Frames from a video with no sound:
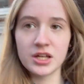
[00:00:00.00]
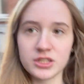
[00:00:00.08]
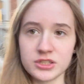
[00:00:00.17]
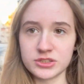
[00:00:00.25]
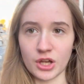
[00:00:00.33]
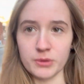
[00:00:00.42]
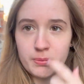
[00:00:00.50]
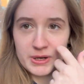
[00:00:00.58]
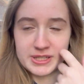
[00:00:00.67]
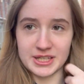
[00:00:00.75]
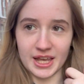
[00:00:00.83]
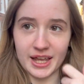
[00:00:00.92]
so
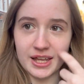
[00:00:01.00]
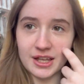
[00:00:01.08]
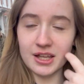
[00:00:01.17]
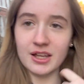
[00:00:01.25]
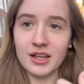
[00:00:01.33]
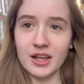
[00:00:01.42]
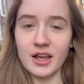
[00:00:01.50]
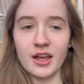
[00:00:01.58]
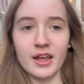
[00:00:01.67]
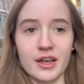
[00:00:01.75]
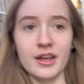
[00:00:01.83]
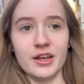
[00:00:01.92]
pretty.
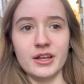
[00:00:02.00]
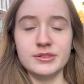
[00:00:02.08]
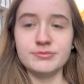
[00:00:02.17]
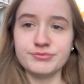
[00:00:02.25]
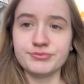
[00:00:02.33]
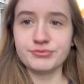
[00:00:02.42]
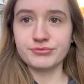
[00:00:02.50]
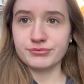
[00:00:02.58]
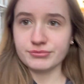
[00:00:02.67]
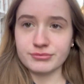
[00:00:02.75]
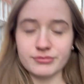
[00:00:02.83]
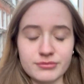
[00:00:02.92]

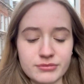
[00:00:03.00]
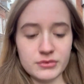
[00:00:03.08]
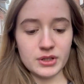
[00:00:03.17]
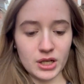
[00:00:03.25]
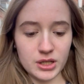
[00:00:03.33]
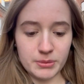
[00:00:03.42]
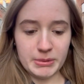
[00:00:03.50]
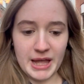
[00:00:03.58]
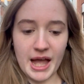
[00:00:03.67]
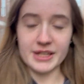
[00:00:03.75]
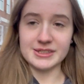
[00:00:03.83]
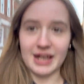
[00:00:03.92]
But yeah,
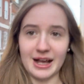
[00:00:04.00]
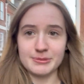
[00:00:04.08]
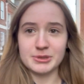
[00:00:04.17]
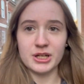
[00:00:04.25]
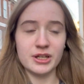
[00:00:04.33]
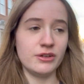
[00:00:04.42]
it's absolutely